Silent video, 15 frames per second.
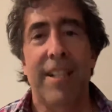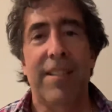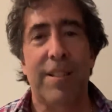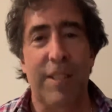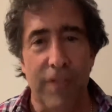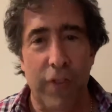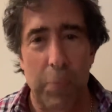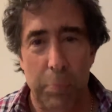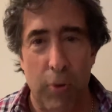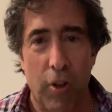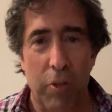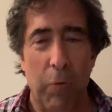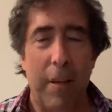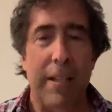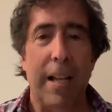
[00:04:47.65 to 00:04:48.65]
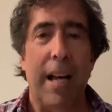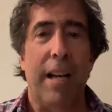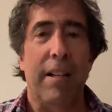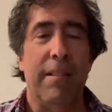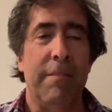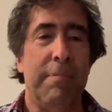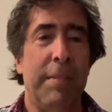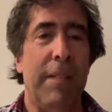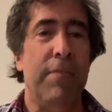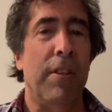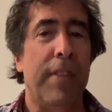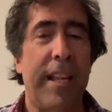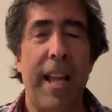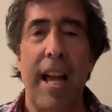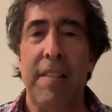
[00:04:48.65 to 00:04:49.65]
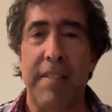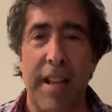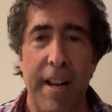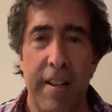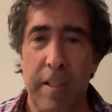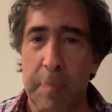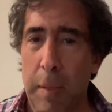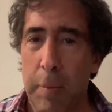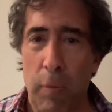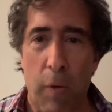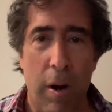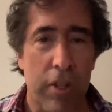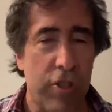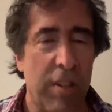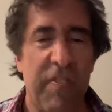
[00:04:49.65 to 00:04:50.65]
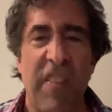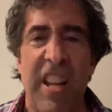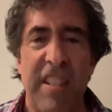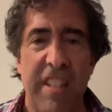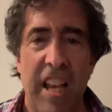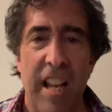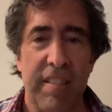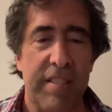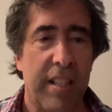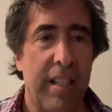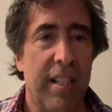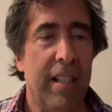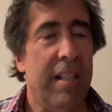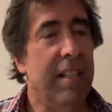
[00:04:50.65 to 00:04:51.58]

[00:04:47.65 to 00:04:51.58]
It's a different Broadway now, even though the cast of Hairspray I've been watching are fantastic.